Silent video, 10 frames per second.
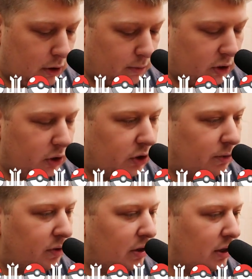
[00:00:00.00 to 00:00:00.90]
This is
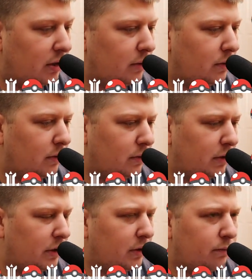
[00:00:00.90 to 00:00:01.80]
something that
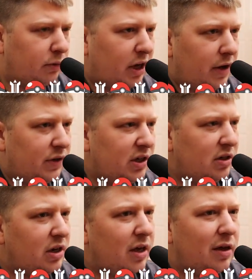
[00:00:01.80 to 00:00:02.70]
KFC
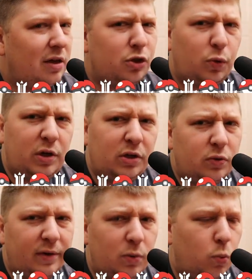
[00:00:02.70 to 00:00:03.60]
did, I think, in
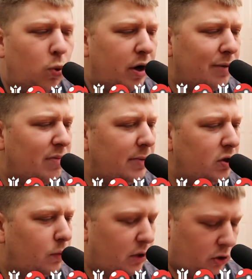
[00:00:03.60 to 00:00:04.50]
2021, maybe
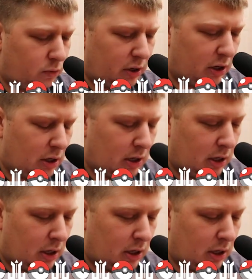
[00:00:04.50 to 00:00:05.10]
2020.